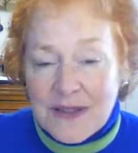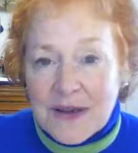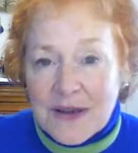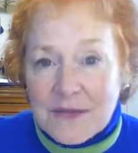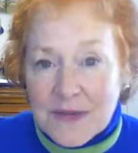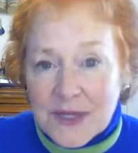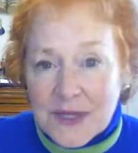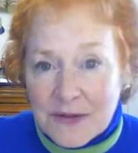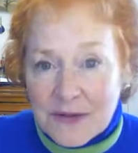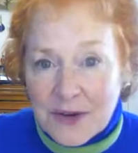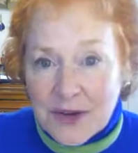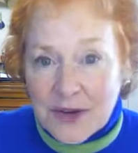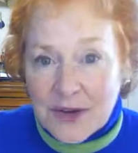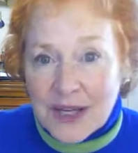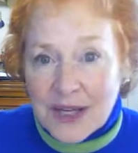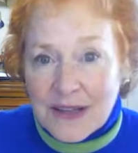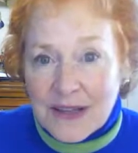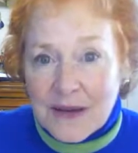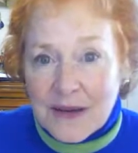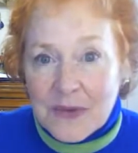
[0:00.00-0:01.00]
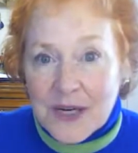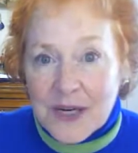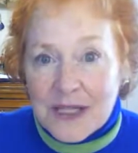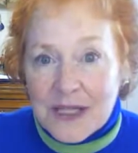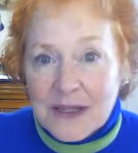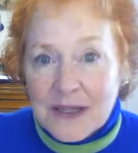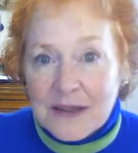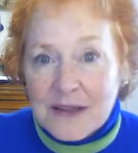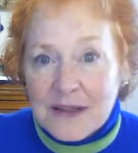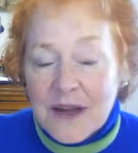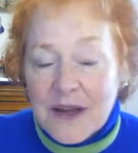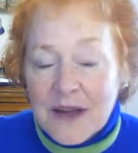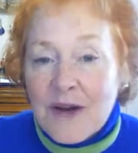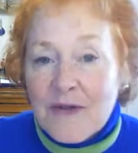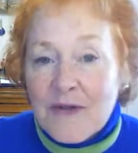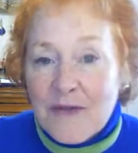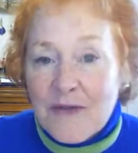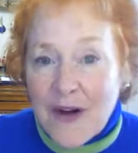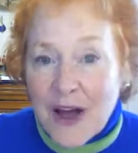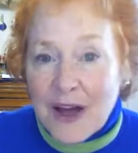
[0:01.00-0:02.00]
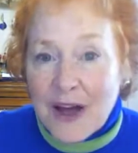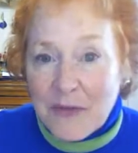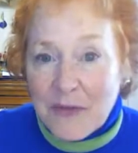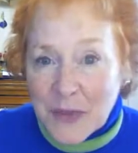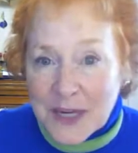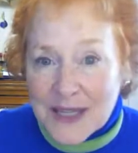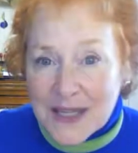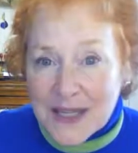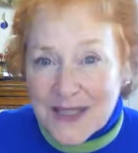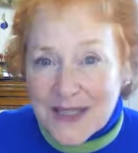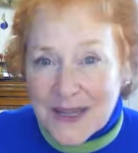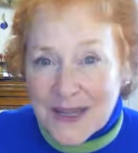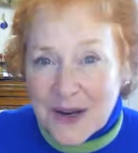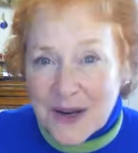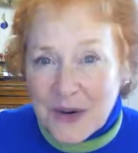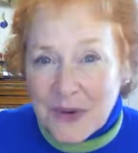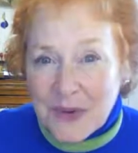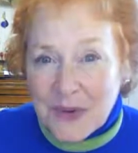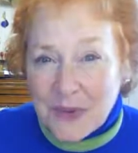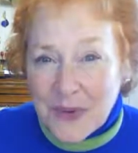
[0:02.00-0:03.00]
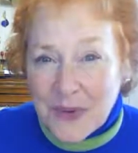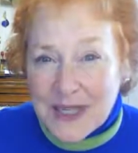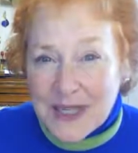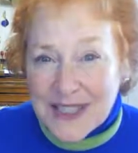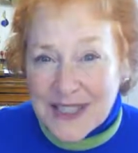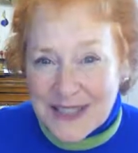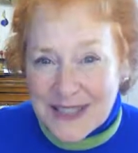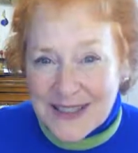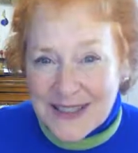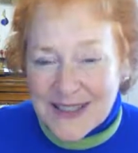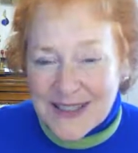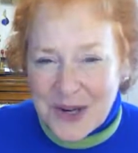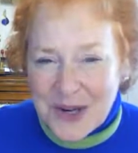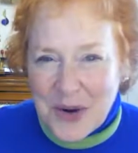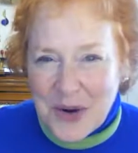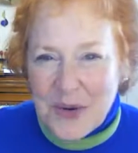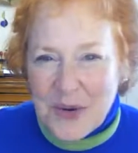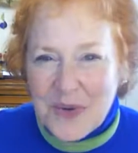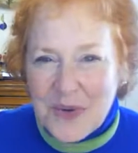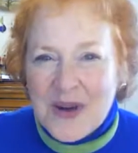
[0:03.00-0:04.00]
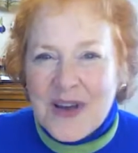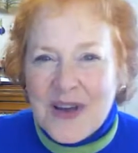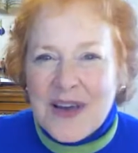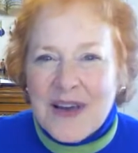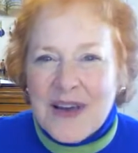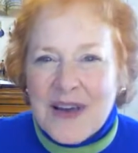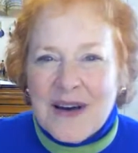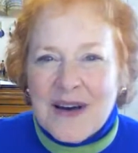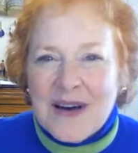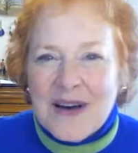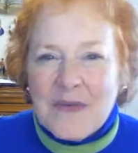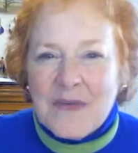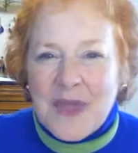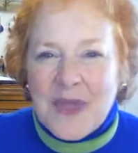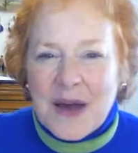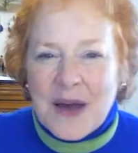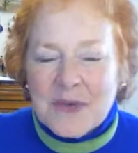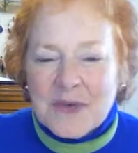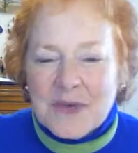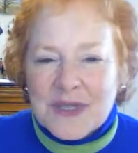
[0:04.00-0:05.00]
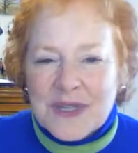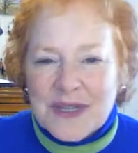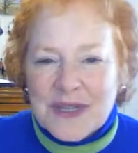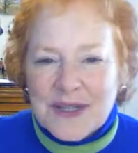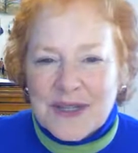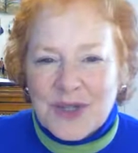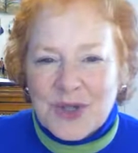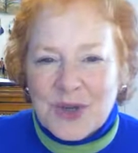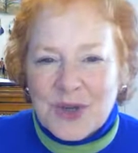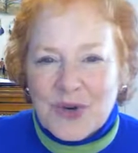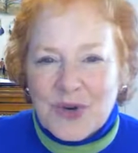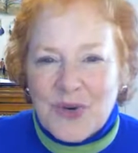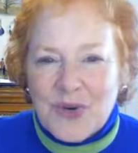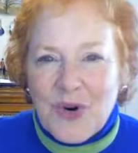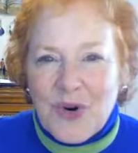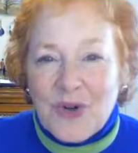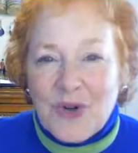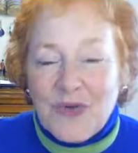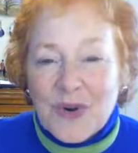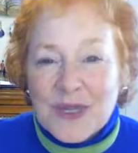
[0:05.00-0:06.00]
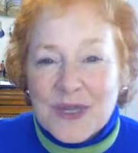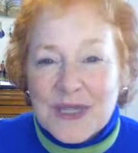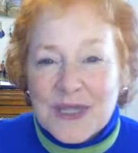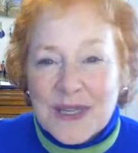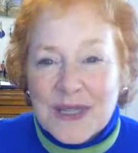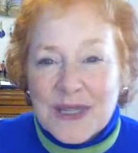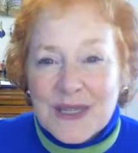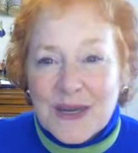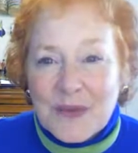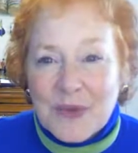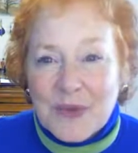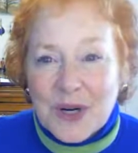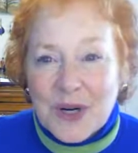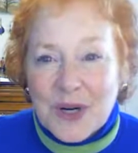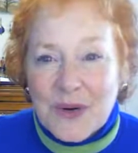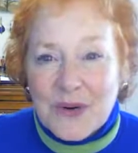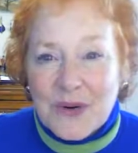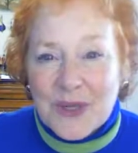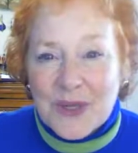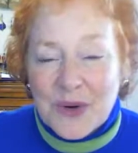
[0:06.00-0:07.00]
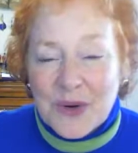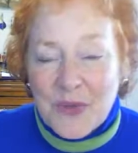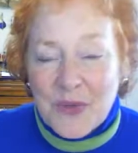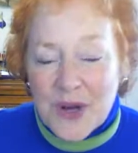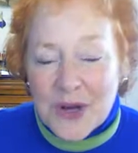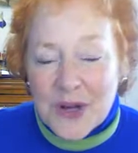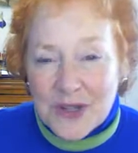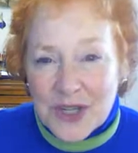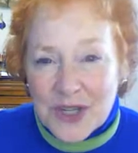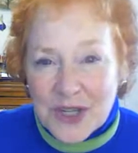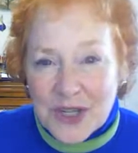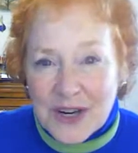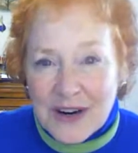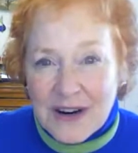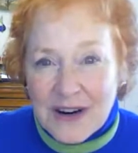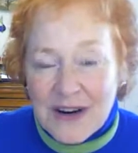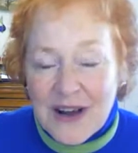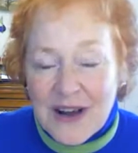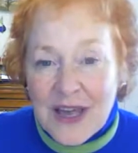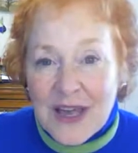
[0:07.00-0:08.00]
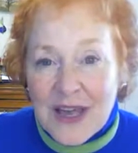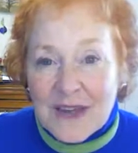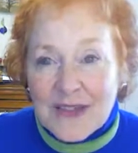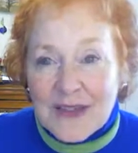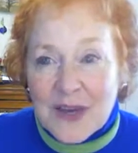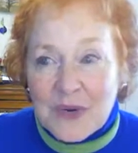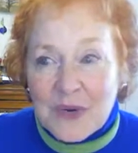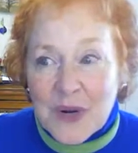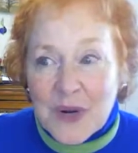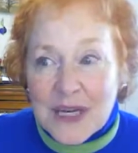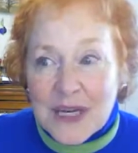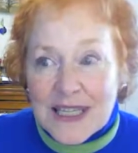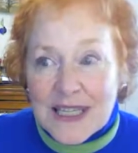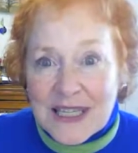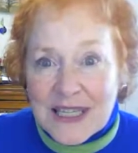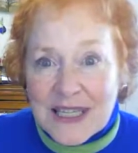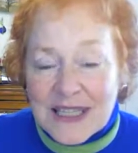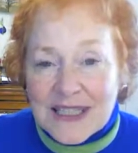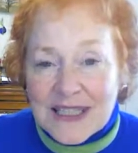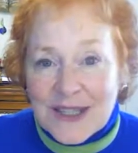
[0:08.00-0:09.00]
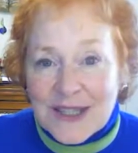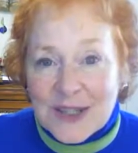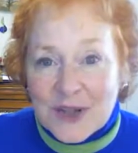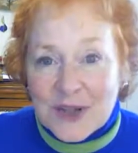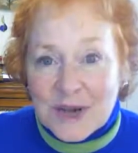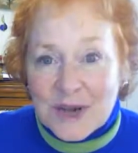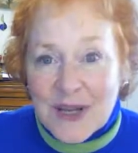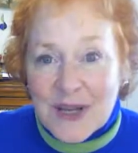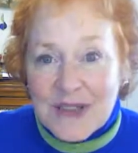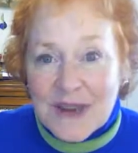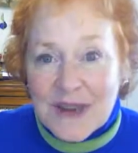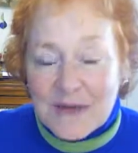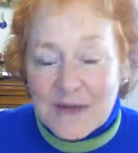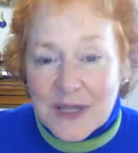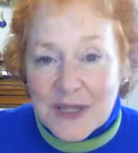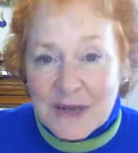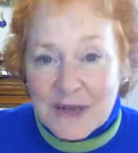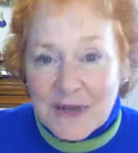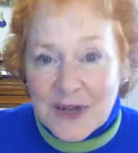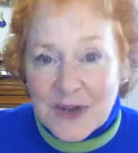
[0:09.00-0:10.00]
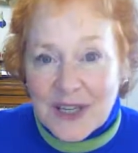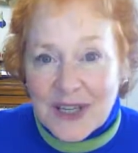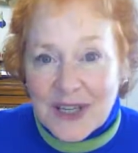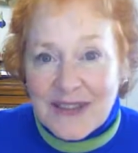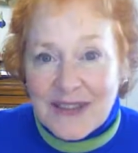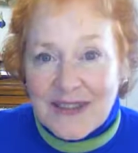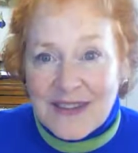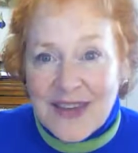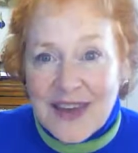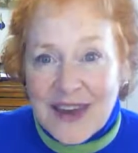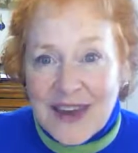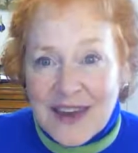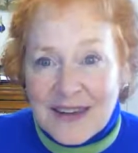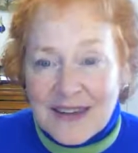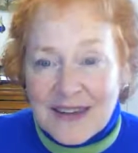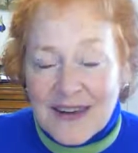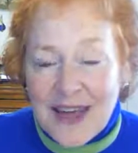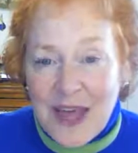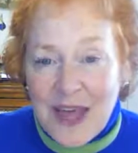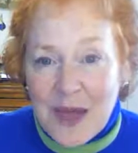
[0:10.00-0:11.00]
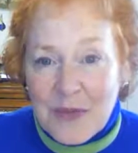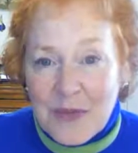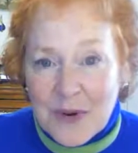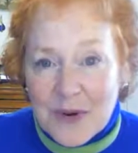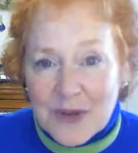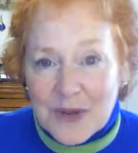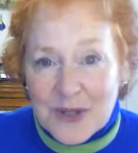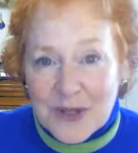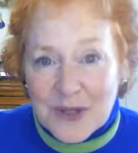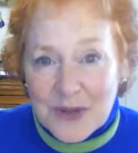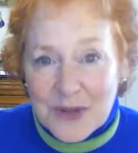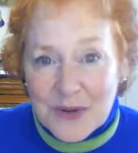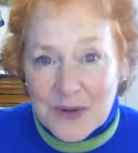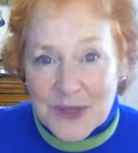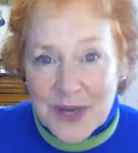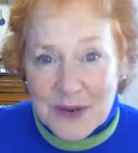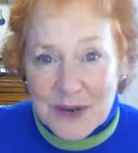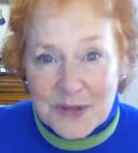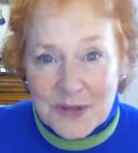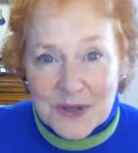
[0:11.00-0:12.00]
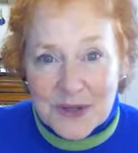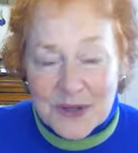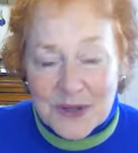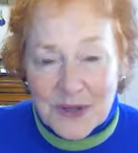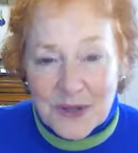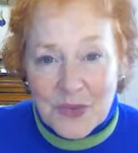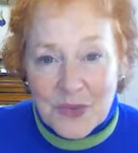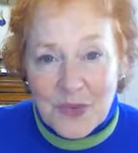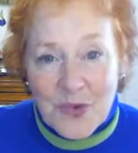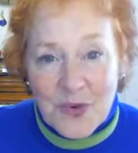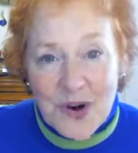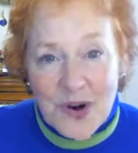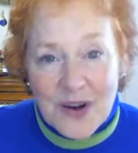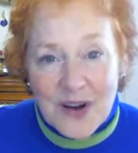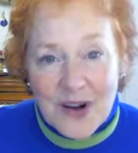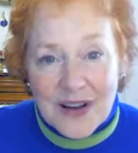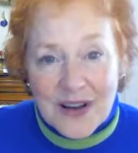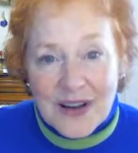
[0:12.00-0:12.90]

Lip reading: them differently than we did 5 minutes ago when we didn't know that was the issue. Or if we see someone who's in a wheelchair, then we tend to treat them differently than a person who's able to walk.